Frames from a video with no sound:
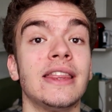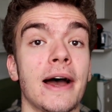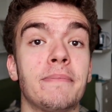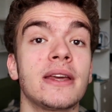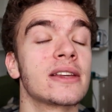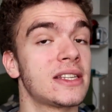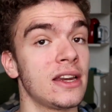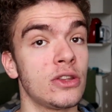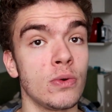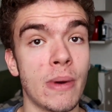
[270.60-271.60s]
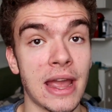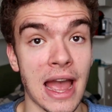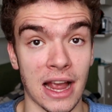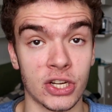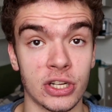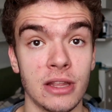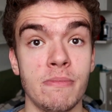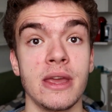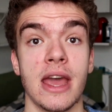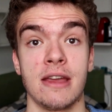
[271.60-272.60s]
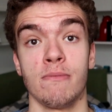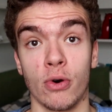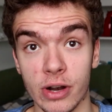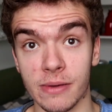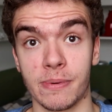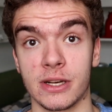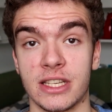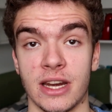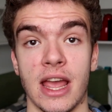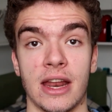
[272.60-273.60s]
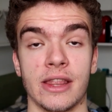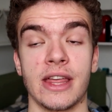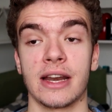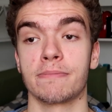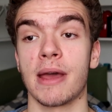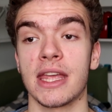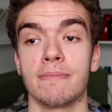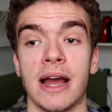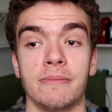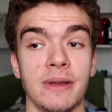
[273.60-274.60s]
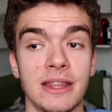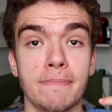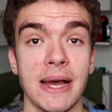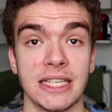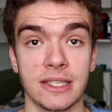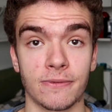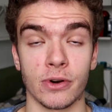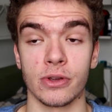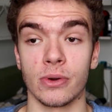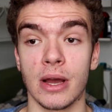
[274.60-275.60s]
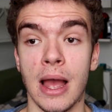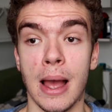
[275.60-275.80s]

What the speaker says: That being said, you may actually be a morning person, and that might be the best for you.